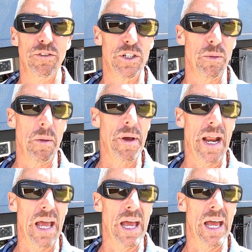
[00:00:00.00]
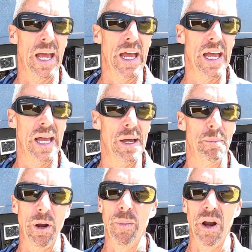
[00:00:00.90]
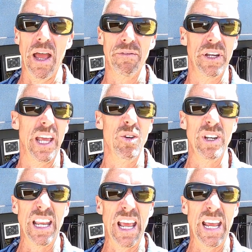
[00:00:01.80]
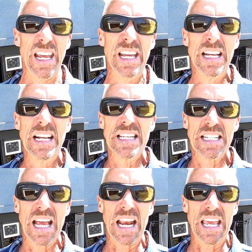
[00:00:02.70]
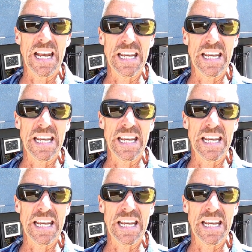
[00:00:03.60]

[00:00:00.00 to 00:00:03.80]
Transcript: It took me about a better part of half a day to a day to kind of get